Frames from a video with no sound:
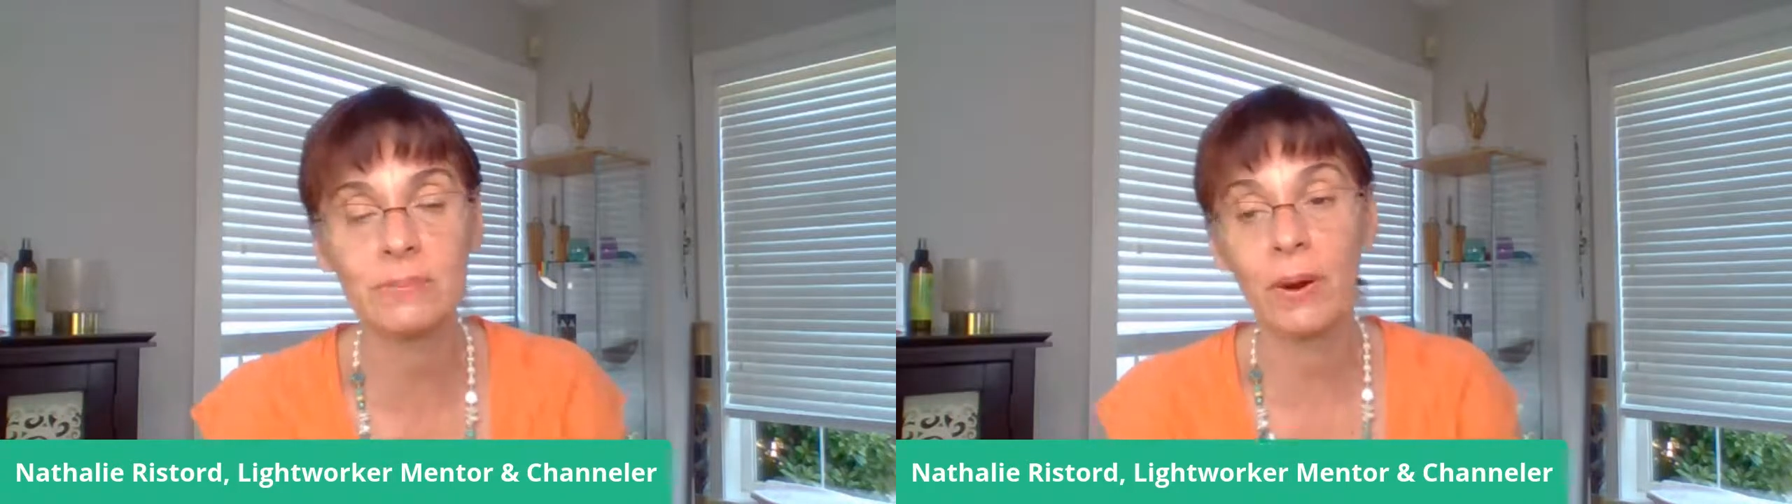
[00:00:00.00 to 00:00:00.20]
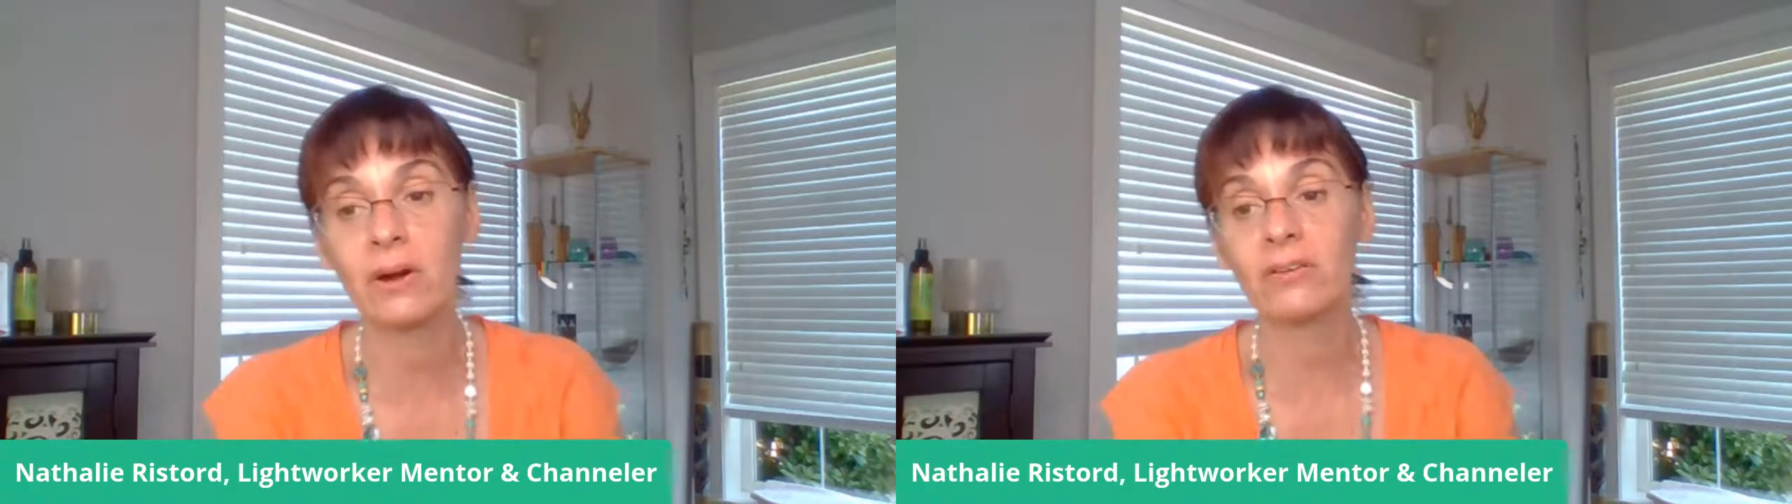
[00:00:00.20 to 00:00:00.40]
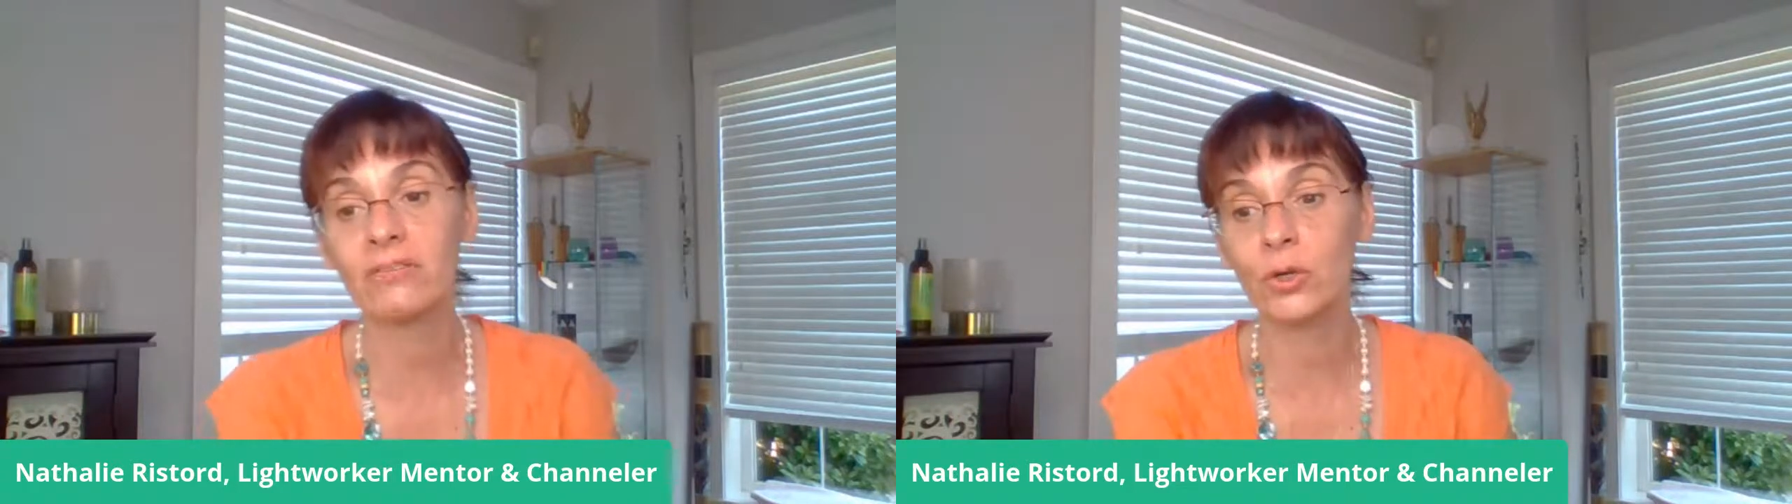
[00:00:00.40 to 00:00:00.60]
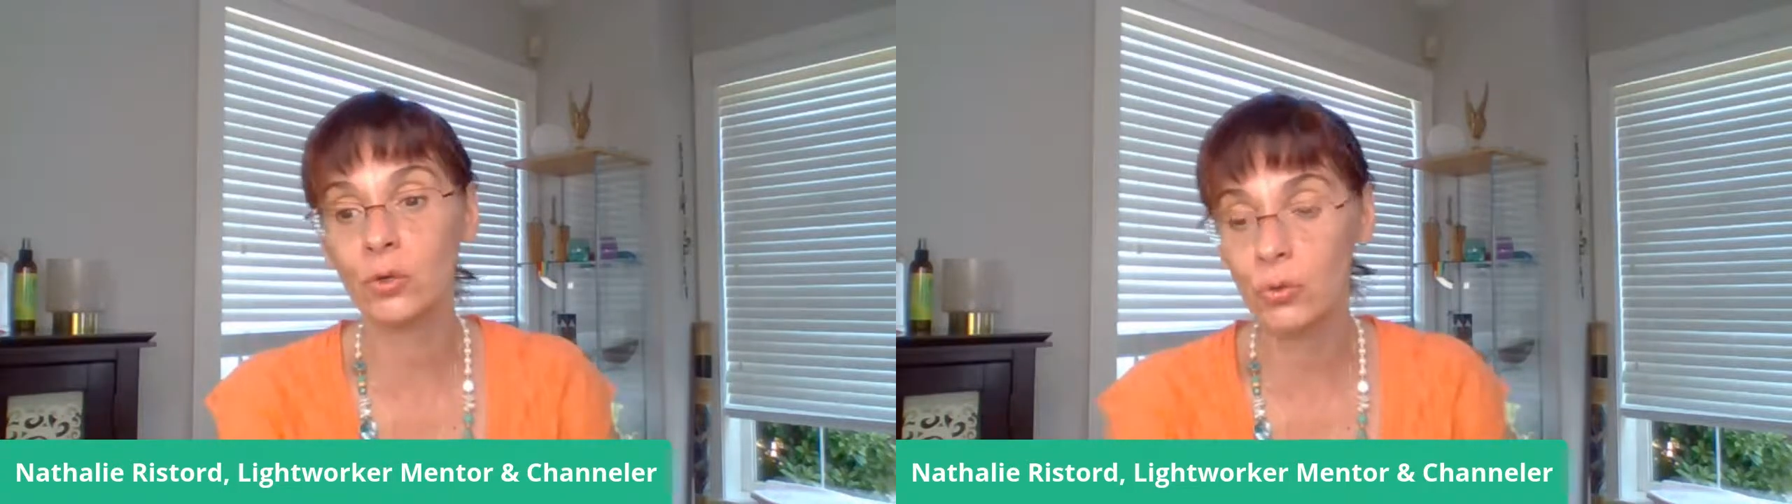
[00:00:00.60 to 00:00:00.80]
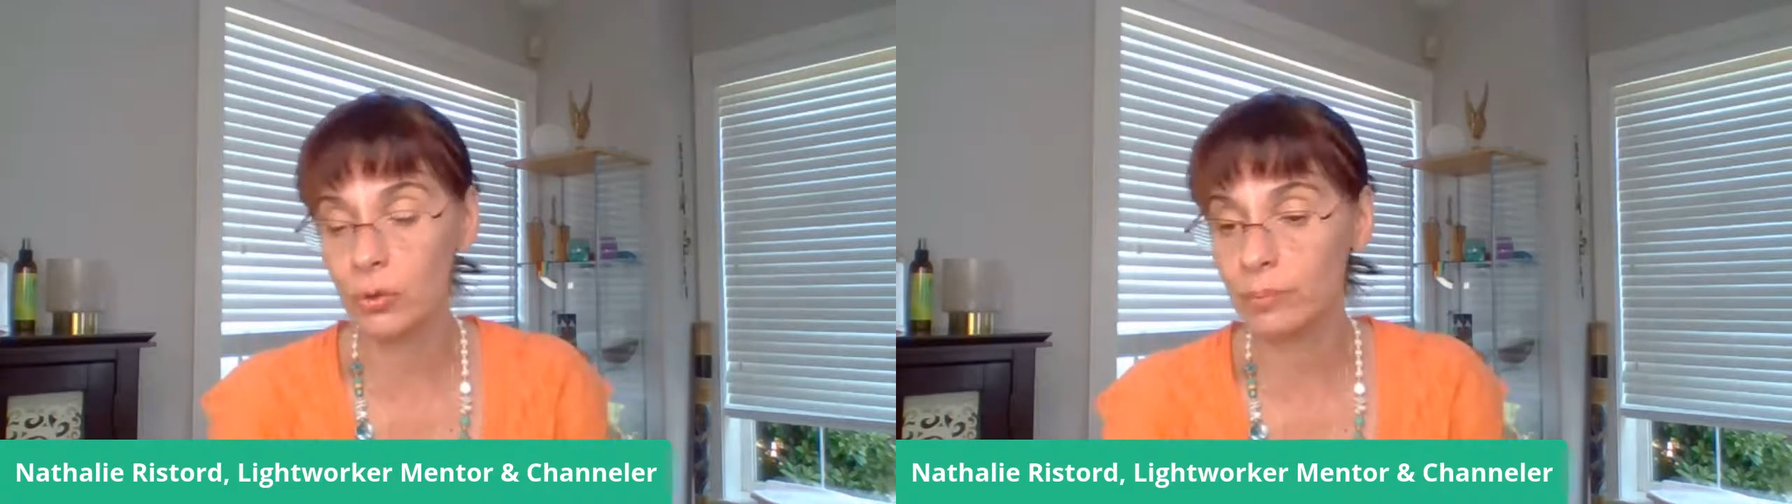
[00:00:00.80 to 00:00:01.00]
part of the
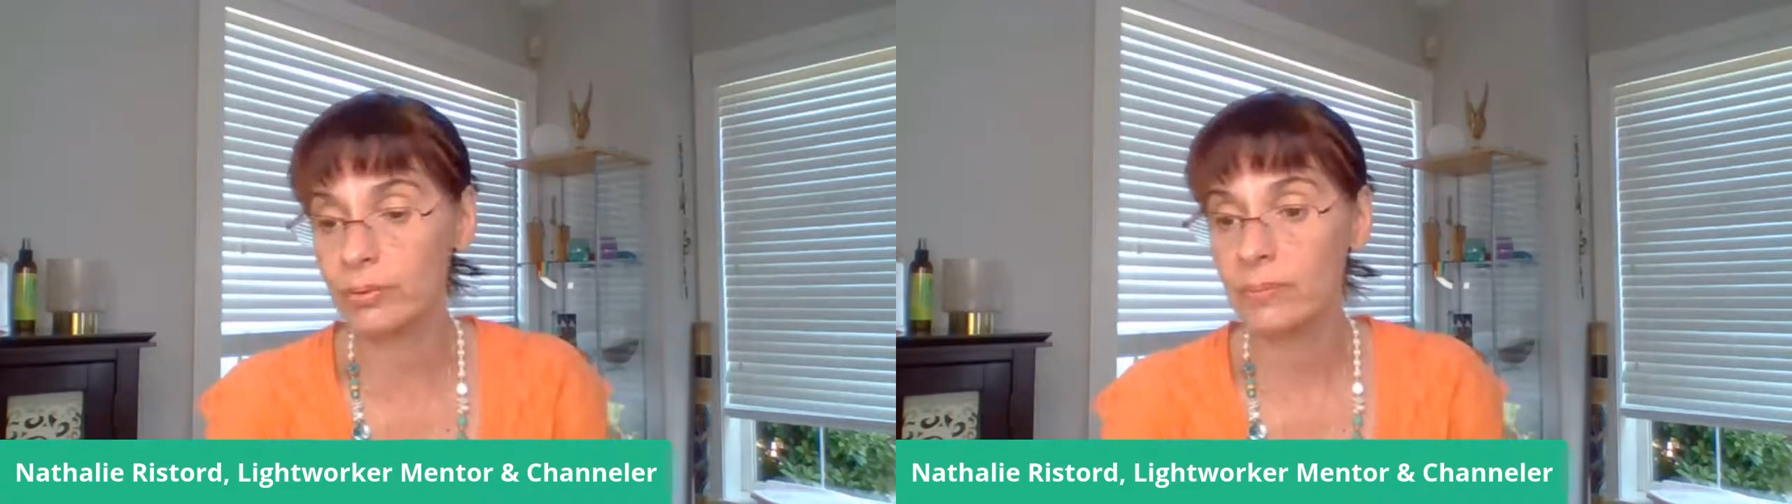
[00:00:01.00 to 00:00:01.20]
group.